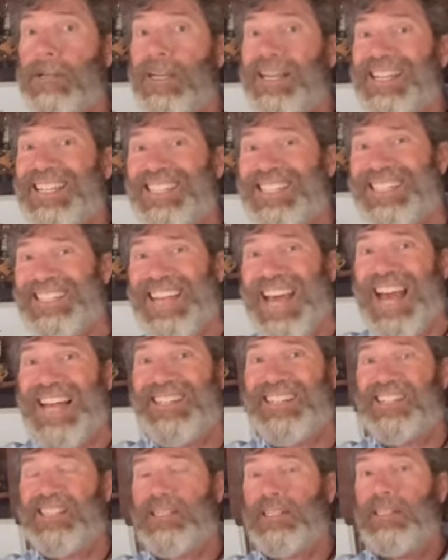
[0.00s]

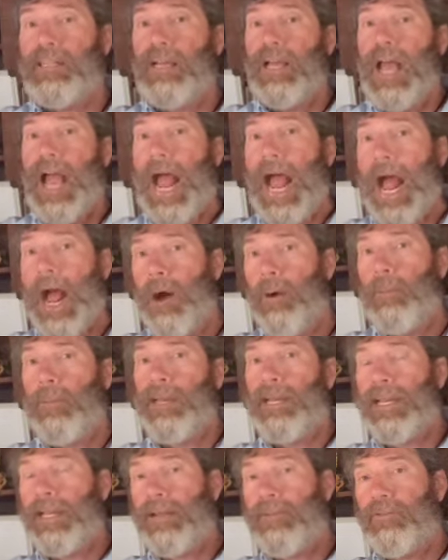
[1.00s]
Sets, how
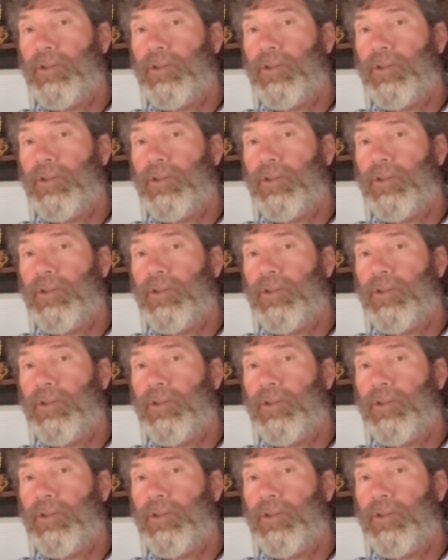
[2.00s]
many of the